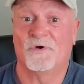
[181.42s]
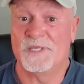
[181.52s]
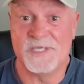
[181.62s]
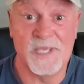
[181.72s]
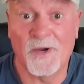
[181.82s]
a
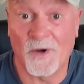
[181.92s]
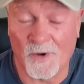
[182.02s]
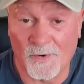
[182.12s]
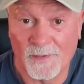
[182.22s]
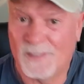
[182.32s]

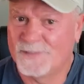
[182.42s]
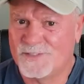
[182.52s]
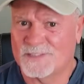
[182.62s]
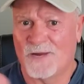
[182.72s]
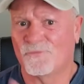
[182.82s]
year. And it's
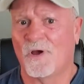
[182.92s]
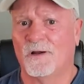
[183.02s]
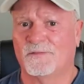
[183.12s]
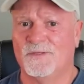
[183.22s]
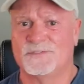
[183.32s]
just
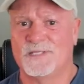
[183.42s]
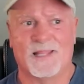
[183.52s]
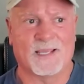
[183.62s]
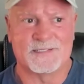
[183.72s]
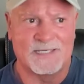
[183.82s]
ironic that you
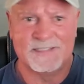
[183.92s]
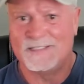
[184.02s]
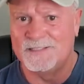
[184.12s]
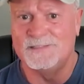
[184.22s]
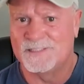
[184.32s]
said that because I
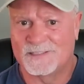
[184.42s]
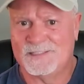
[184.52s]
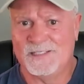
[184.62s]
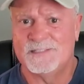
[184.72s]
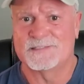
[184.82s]
did
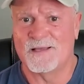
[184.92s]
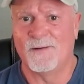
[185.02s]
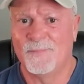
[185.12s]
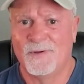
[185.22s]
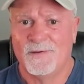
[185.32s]
just eat
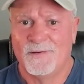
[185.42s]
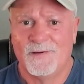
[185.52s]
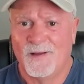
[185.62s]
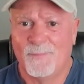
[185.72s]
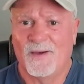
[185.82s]
some
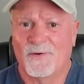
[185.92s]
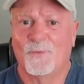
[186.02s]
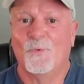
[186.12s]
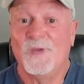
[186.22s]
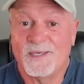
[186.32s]
about a
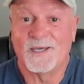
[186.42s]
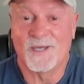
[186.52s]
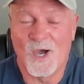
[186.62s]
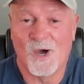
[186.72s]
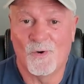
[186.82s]
week
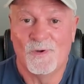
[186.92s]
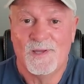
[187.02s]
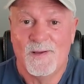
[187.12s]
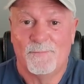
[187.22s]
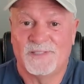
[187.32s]
ago.
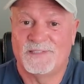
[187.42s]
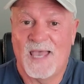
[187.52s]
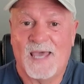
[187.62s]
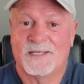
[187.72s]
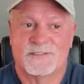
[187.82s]
But
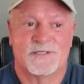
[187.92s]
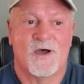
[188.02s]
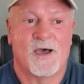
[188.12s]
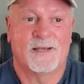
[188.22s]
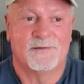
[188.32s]
that is
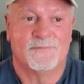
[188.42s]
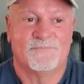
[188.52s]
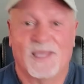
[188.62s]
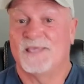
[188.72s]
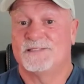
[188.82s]
not,
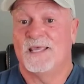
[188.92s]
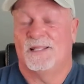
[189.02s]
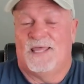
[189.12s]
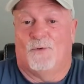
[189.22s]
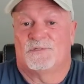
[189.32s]
like I
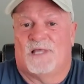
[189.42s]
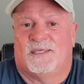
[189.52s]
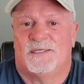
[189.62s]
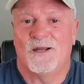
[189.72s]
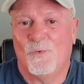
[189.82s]
said, that was
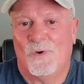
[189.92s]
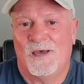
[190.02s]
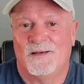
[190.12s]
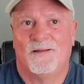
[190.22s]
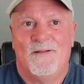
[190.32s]
like, you know
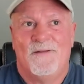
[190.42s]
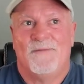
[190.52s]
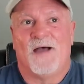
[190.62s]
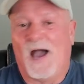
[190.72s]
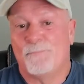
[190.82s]
what?
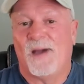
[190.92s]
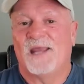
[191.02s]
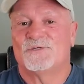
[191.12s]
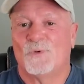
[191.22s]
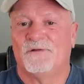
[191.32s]
I
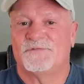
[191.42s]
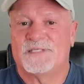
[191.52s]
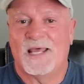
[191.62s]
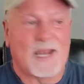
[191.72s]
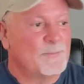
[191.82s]
might as well have
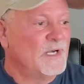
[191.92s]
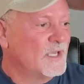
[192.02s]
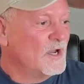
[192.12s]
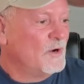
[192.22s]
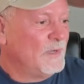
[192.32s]
said, I'm going to
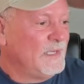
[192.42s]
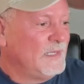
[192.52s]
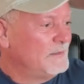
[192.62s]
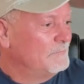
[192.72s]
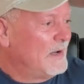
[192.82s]
go
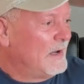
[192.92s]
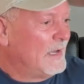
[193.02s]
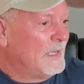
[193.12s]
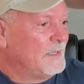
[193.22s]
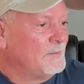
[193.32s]
eat
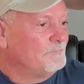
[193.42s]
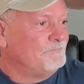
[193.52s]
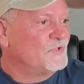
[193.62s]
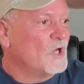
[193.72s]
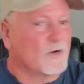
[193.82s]
my
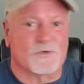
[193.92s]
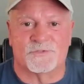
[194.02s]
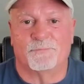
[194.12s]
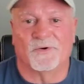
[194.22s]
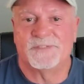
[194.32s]

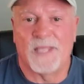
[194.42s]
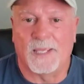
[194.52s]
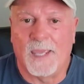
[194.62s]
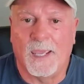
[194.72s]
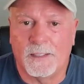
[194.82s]
daughter's birthday
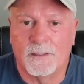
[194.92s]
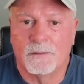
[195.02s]
cake.